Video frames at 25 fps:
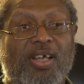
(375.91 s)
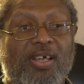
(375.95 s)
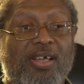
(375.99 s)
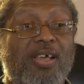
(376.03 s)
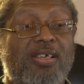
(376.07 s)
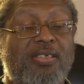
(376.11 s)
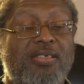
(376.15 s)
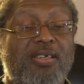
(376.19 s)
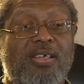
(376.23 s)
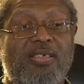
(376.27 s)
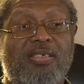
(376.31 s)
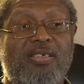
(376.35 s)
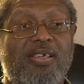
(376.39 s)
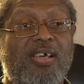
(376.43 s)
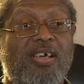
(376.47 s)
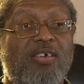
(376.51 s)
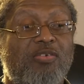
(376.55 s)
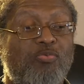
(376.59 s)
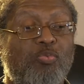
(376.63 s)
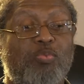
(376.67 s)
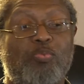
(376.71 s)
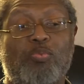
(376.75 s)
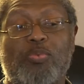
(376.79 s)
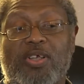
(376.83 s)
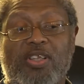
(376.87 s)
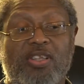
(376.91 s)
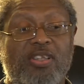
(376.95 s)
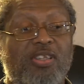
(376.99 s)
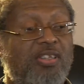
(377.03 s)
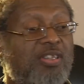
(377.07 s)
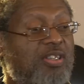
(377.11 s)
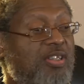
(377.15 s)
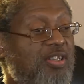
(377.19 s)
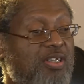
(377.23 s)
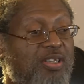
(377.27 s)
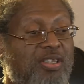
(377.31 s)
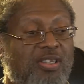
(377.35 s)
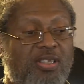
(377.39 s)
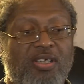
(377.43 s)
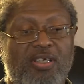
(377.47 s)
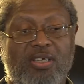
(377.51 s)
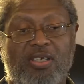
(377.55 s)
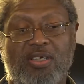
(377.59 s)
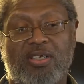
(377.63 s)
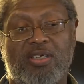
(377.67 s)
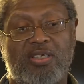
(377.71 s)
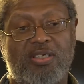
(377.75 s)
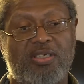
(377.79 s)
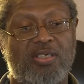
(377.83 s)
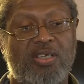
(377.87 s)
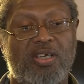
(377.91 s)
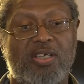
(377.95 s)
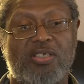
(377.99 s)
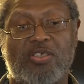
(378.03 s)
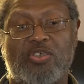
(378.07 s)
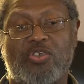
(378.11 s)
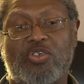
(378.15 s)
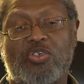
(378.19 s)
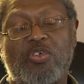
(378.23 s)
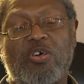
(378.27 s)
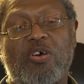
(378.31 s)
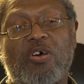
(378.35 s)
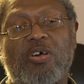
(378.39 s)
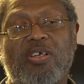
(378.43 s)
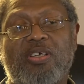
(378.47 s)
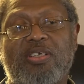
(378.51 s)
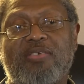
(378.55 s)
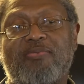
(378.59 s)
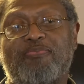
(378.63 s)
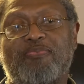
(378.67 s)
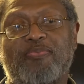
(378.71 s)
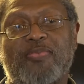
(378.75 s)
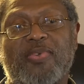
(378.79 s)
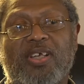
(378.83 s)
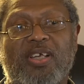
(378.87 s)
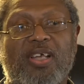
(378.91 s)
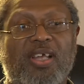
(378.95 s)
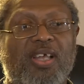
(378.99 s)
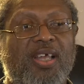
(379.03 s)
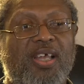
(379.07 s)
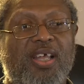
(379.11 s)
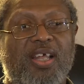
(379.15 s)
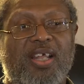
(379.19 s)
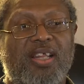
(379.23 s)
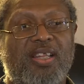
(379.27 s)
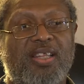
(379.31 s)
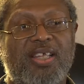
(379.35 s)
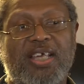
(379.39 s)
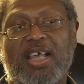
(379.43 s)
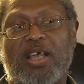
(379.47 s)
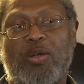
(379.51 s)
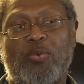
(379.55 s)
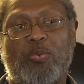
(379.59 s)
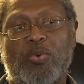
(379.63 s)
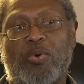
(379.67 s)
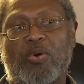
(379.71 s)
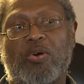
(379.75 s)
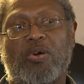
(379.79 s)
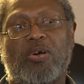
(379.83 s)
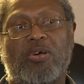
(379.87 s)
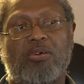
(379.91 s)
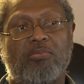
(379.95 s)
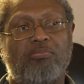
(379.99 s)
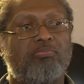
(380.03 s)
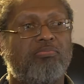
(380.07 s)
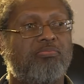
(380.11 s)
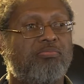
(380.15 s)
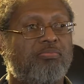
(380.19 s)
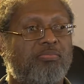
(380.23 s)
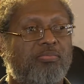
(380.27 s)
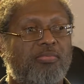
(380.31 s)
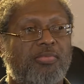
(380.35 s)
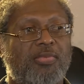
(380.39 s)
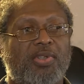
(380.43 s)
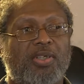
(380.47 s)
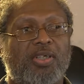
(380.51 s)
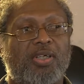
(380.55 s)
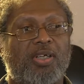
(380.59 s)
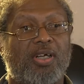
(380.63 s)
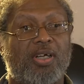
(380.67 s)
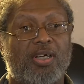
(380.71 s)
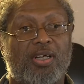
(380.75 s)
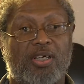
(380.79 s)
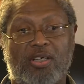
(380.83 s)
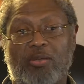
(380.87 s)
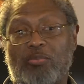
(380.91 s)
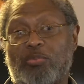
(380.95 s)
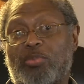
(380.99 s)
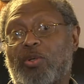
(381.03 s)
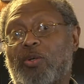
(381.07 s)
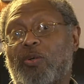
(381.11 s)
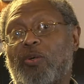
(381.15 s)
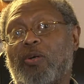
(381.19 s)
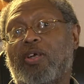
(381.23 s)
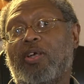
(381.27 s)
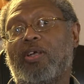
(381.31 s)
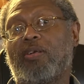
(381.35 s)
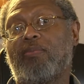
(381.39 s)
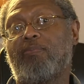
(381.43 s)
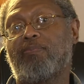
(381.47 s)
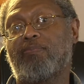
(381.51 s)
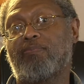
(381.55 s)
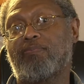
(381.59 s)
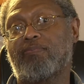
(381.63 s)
as I said, when the season started, they were unemployed,